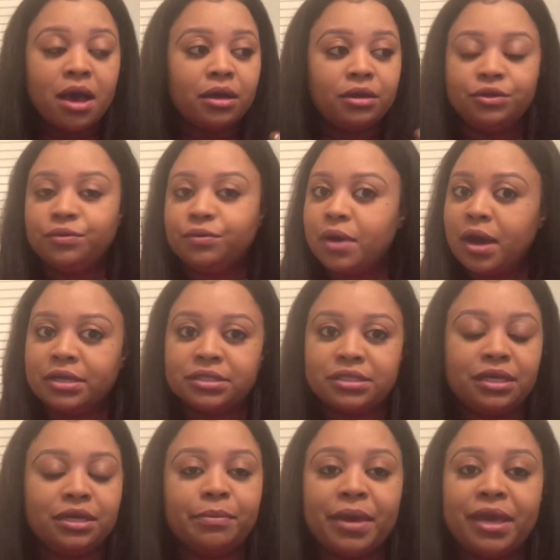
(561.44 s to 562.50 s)
You
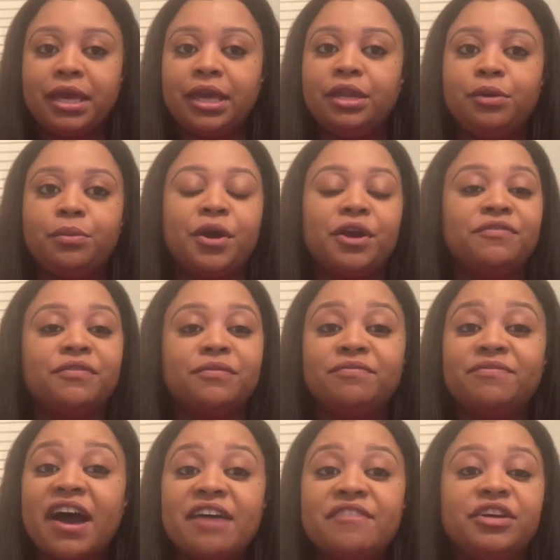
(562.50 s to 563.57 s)
honestly can make anywhere from
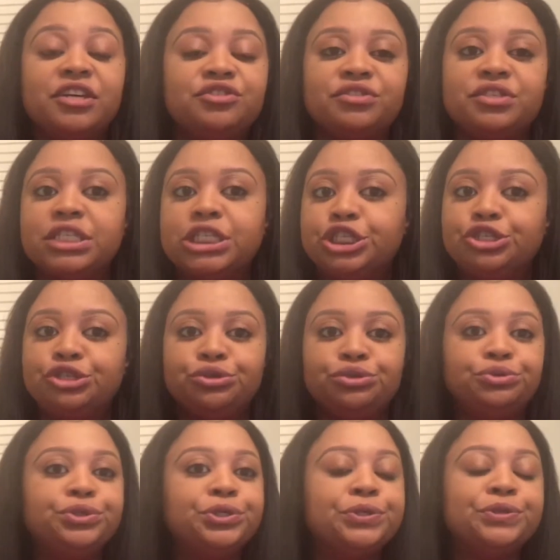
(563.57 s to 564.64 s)
$500
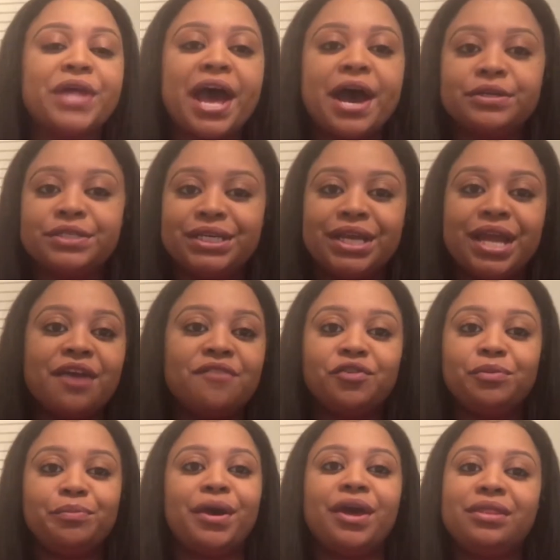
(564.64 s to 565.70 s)
to $2,000
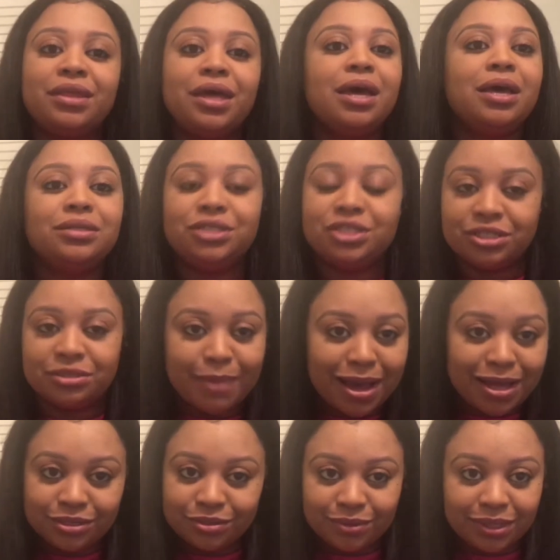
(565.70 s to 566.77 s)
every month just
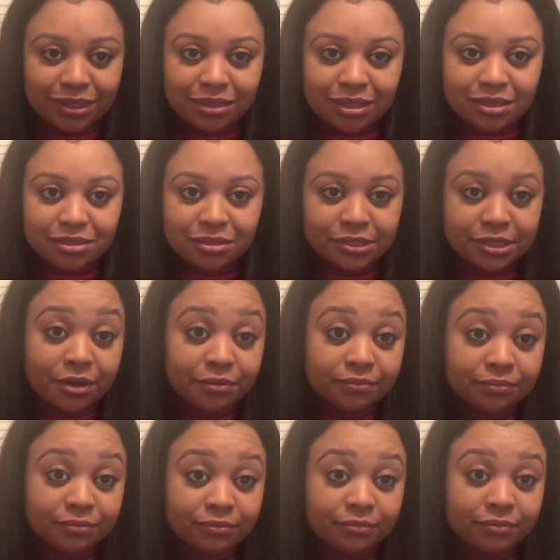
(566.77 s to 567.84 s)
by doing this.
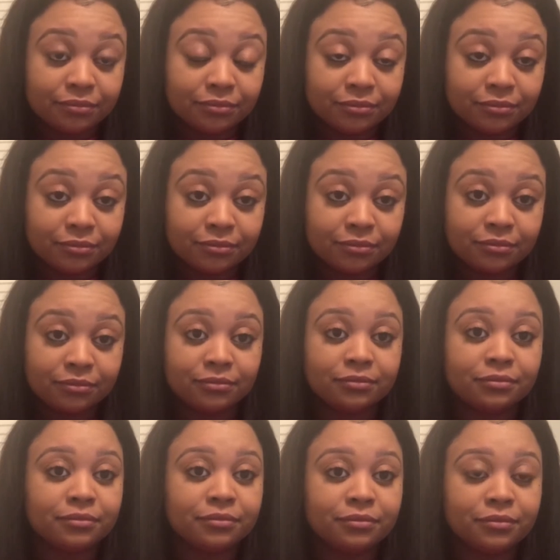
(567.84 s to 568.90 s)
So
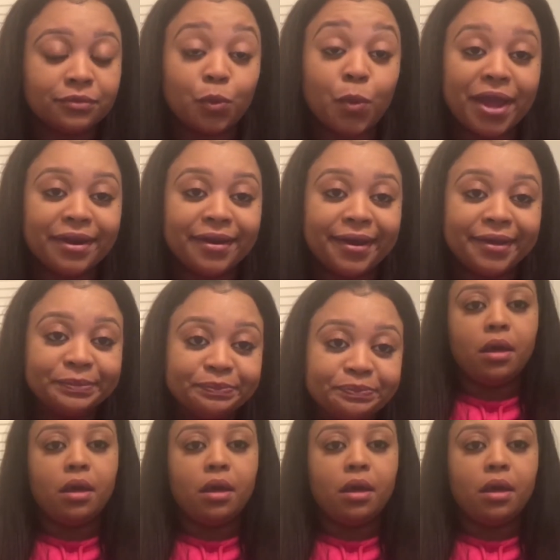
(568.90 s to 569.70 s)
why not?